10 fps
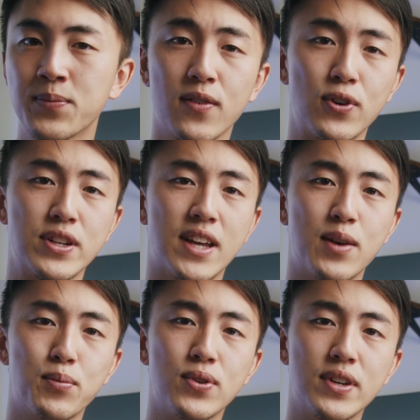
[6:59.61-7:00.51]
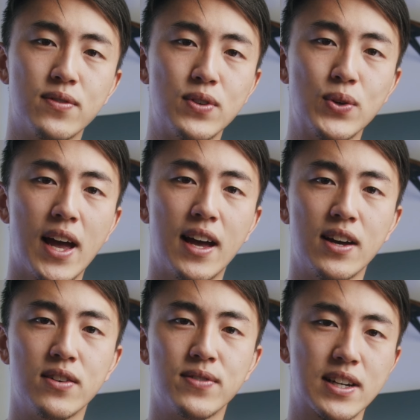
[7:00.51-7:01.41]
For example, if you have a